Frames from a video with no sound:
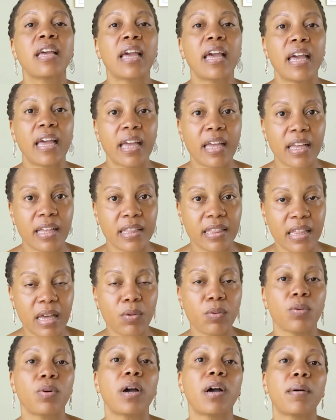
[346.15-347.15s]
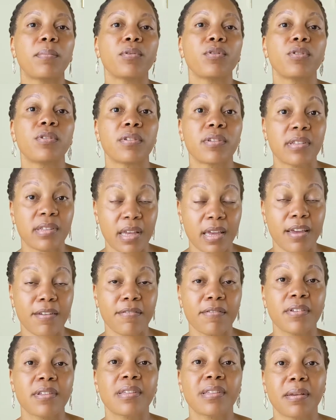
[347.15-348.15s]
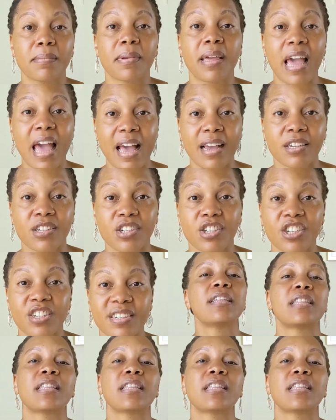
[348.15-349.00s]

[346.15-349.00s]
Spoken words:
and that will help you to save some cash.